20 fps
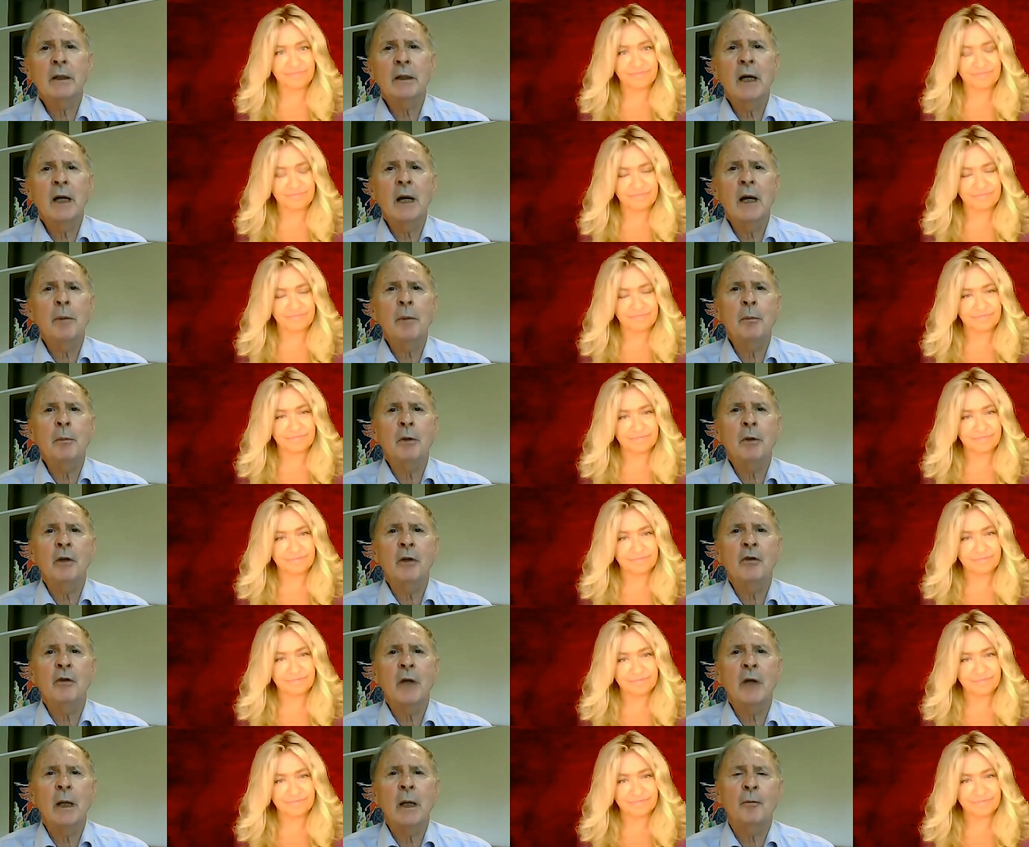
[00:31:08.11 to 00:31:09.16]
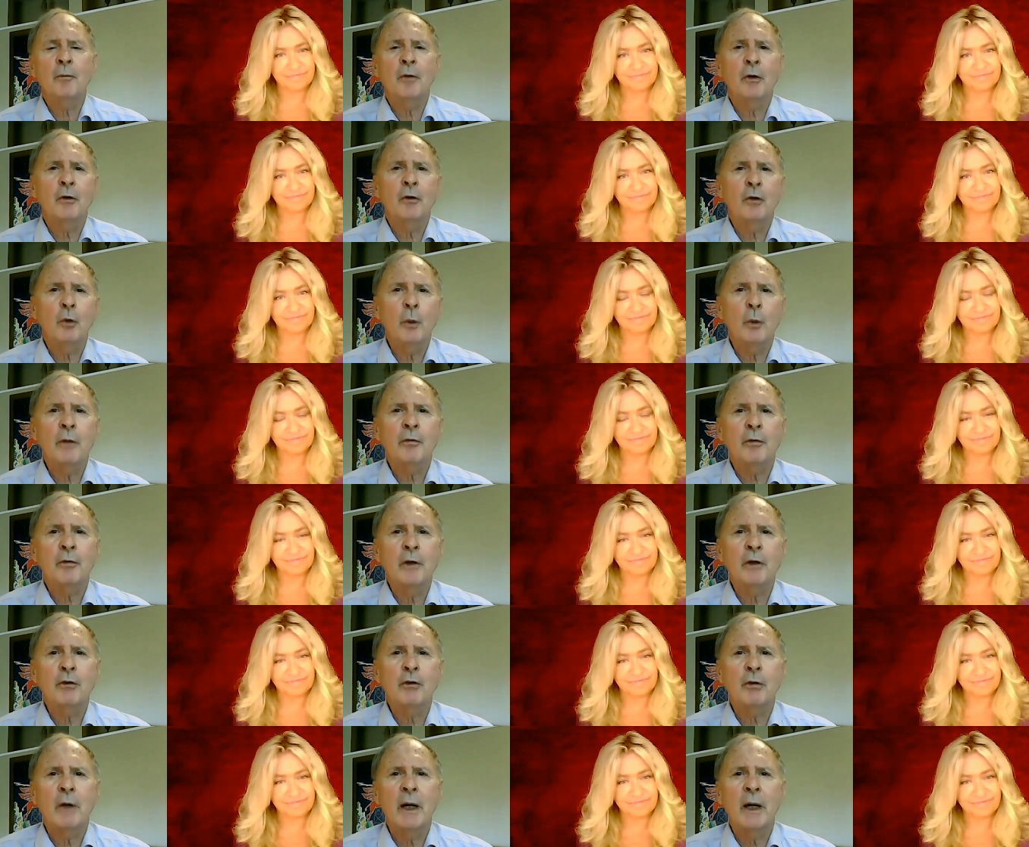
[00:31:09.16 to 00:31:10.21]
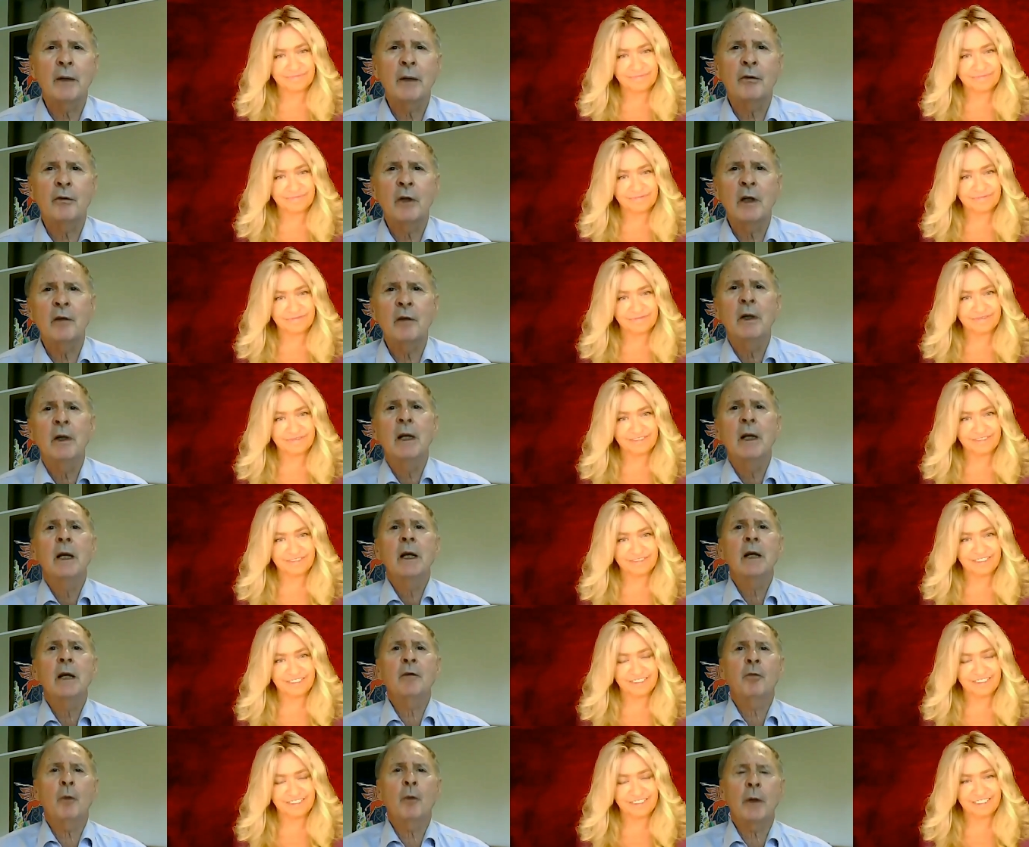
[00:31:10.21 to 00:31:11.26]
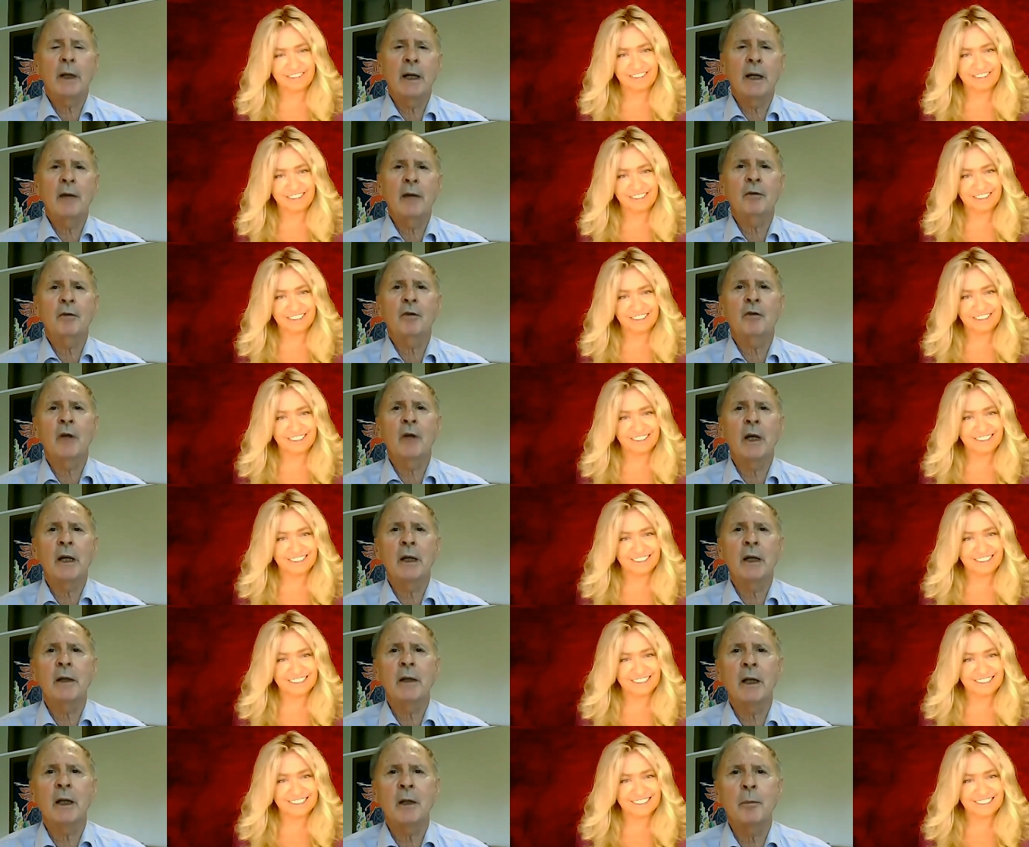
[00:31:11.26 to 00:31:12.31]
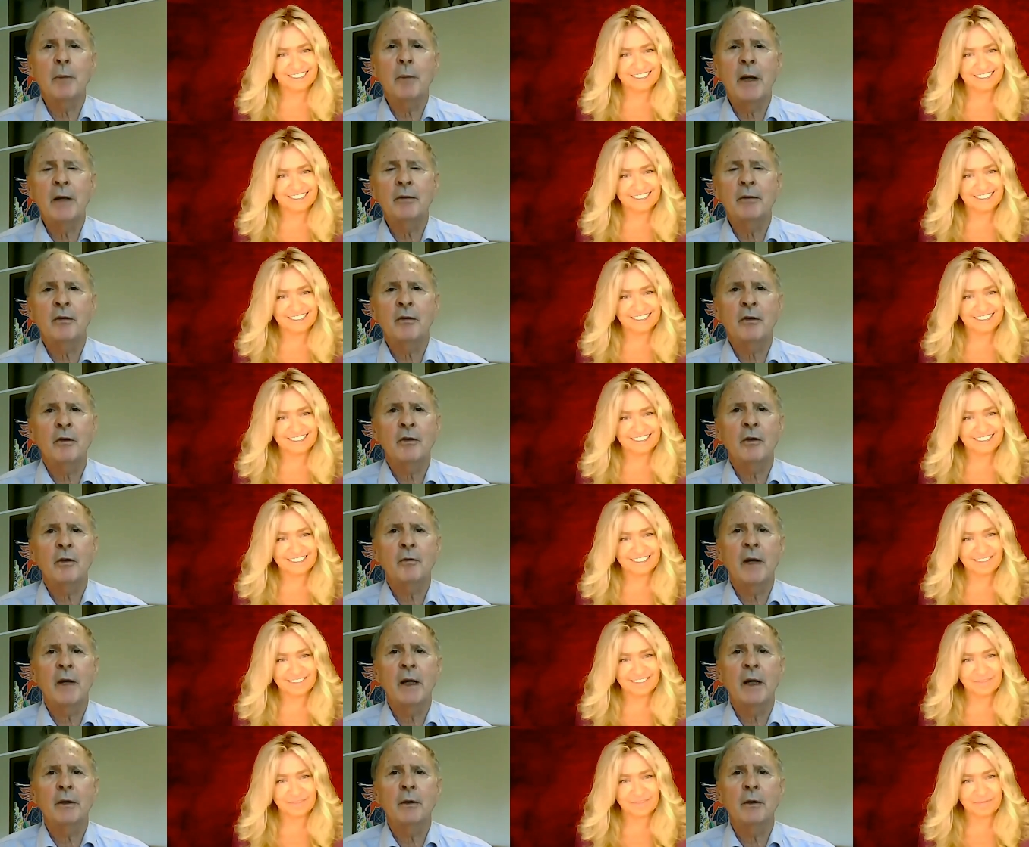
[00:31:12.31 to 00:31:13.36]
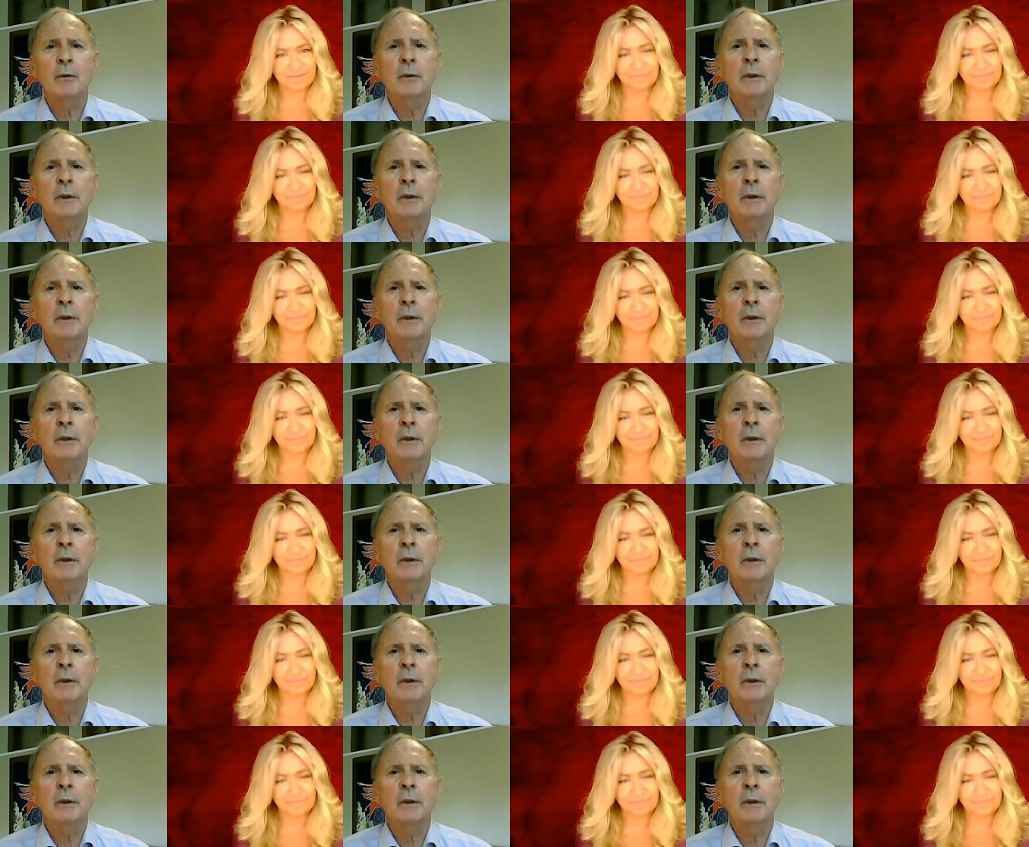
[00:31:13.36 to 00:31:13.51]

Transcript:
Speaker 1: People can sign up for a two-week free trial and see if, if what I have to say on a daily basis is of value. And